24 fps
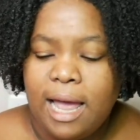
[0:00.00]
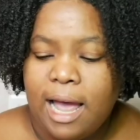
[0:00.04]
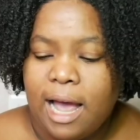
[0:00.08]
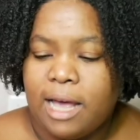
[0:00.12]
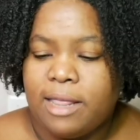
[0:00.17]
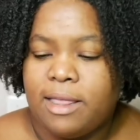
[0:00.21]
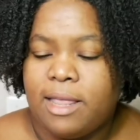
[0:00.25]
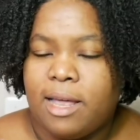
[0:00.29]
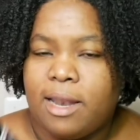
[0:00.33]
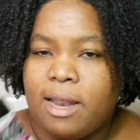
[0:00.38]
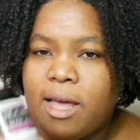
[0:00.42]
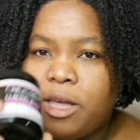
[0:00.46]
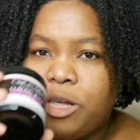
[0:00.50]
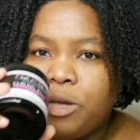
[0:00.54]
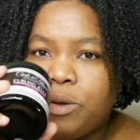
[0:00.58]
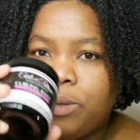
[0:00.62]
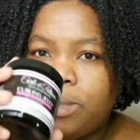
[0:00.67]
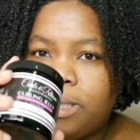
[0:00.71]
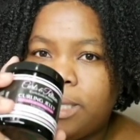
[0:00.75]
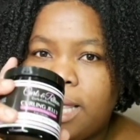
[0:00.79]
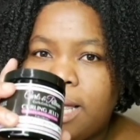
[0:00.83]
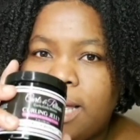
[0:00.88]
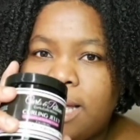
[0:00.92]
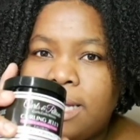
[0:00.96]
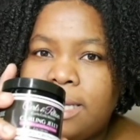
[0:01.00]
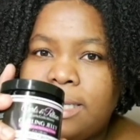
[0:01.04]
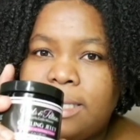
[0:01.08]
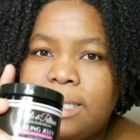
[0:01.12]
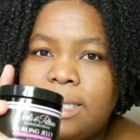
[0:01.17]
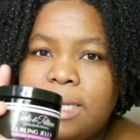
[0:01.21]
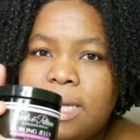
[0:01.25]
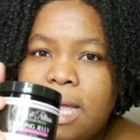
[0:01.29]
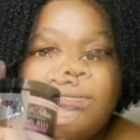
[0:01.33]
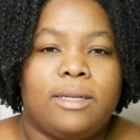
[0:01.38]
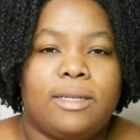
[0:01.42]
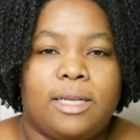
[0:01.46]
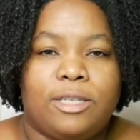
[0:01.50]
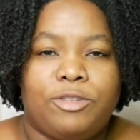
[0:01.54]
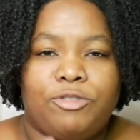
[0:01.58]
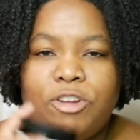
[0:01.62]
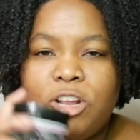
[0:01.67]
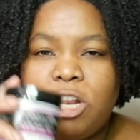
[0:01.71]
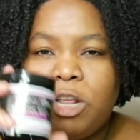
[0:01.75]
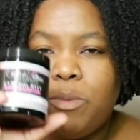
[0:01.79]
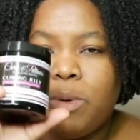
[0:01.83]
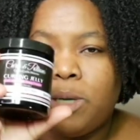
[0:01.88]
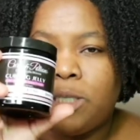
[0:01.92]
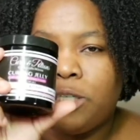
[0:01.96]
And then I used this. This
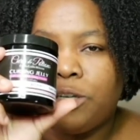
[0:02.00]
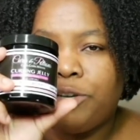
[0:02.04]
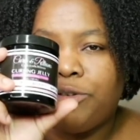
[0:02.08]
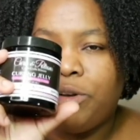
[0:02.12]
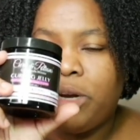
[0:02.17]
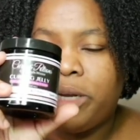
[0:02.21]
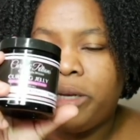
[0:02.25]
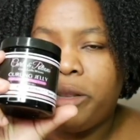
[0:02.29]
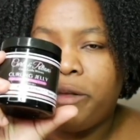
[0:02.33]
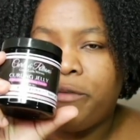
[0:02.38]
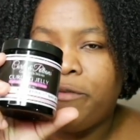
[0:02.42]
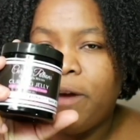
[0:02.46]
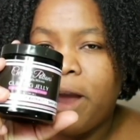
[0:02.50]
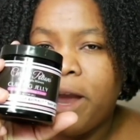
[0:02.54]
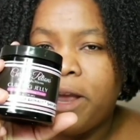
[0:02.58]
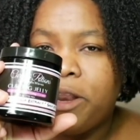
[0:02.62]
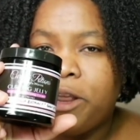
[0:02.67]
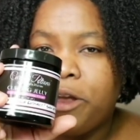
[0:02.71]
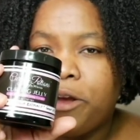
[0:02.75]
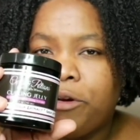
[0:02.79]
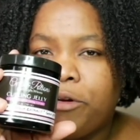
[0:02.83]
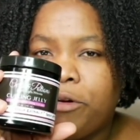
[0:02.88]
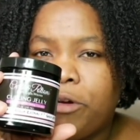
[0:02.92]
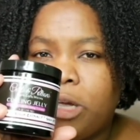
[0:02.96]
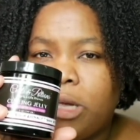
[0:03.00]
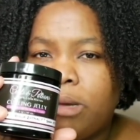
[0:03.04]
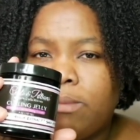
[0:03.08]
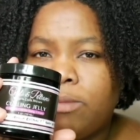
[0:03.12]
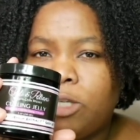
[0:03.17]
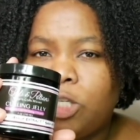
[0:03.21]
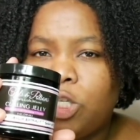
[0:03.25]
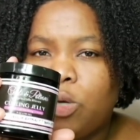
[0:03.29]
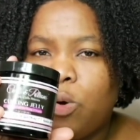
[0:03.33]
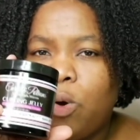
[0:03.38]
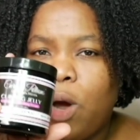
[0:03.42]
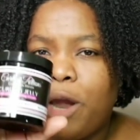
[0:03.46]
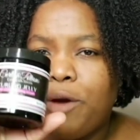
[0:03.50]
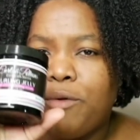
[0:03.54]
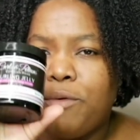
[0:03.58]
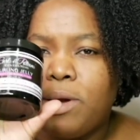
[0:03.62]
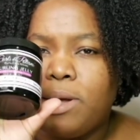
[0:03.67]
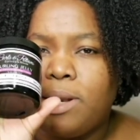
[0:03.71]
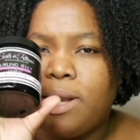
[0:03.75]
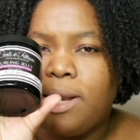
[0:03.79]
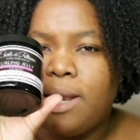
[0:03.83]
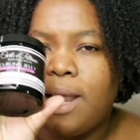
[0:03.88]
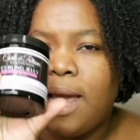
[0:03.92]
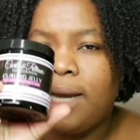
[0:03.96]
really was a great defining cream, so I
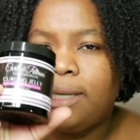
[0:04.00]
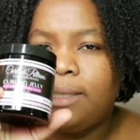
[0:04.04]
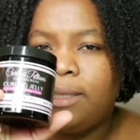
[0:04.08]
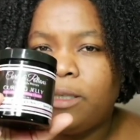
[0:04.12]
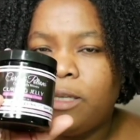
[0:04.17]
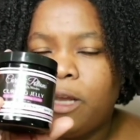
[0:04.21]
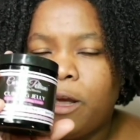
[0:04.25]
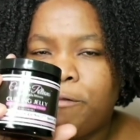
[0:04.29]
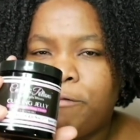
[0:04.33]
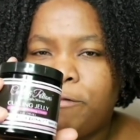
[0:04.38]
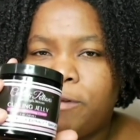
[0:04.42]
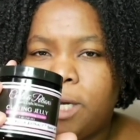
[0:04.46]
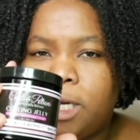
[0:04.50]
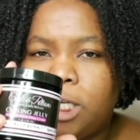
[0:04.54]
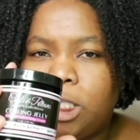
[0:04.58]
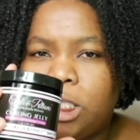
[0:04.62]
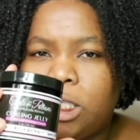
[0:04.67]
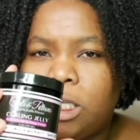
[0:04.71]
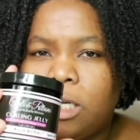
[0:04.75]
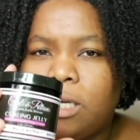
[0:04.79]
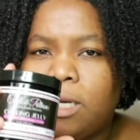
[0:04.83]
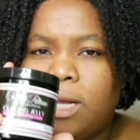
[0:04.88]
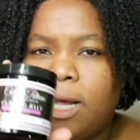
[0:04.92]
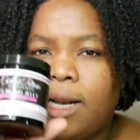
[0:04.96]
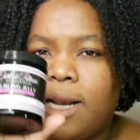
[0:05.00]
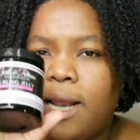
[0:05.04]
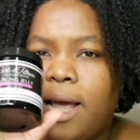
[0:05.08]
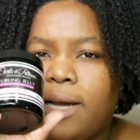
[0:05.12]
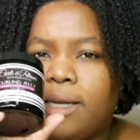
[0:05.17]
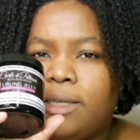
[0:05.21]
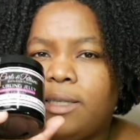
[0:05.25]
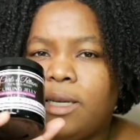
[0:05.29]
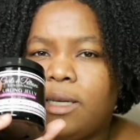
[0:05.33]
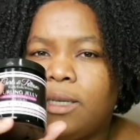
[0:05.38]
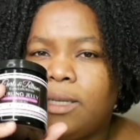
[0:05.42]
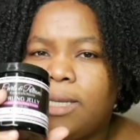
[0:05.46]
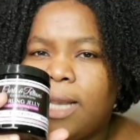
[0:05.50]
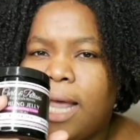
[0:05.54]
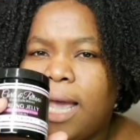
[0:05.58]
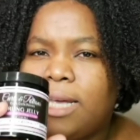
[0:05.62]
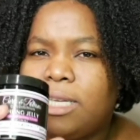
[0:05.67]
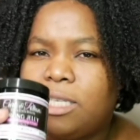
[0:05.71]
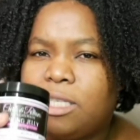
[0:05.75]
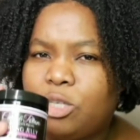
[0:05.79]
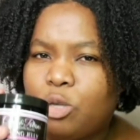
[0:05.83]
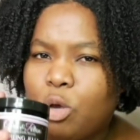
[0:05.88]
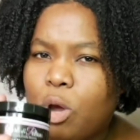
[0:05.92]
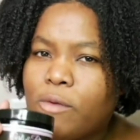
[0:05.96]
really liked the definition. I liked the
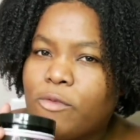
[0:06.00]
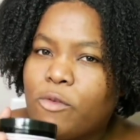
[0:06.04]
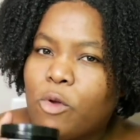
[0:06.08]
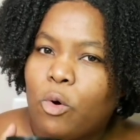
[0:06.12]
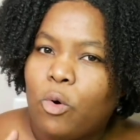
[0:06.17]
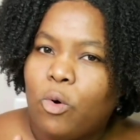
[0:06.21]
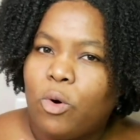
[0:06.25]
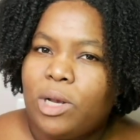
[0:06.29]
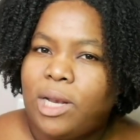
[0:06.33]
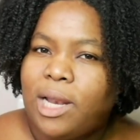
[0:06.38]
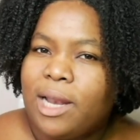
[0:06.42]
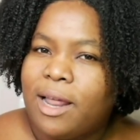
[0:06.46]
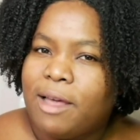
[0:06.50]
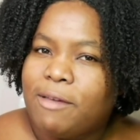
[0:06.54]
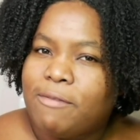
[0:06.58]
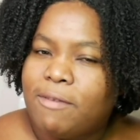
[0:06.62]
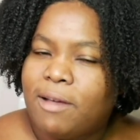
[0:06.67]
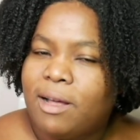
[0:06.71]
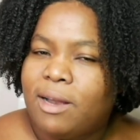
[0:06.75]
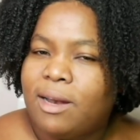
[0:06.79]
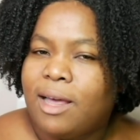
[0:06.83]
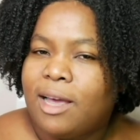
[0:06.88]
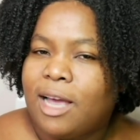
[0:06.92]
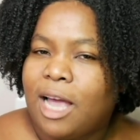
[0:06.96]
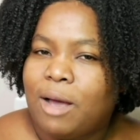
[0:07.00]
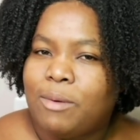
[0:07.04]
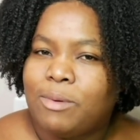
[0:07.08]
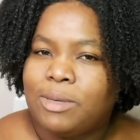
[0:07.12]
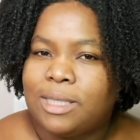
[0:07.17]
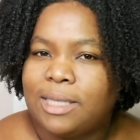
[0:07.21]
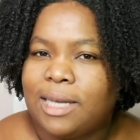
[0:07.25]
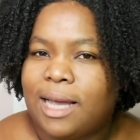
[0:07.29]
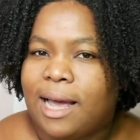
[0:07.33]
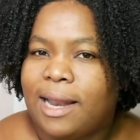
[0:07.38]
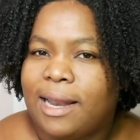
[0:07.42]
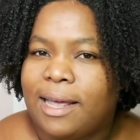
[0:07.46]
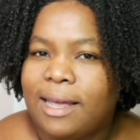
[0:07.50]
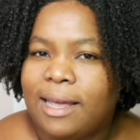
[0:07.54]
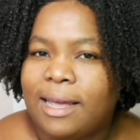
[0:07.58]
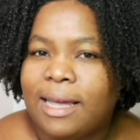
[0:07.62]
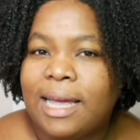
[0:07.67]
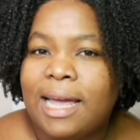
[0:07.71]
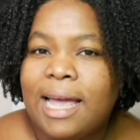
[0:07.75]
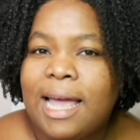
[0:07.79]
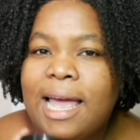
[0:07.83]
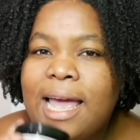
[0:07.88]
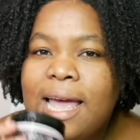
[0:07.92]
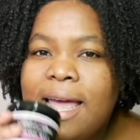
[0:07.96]
nice soft hold that I felt like I was getting.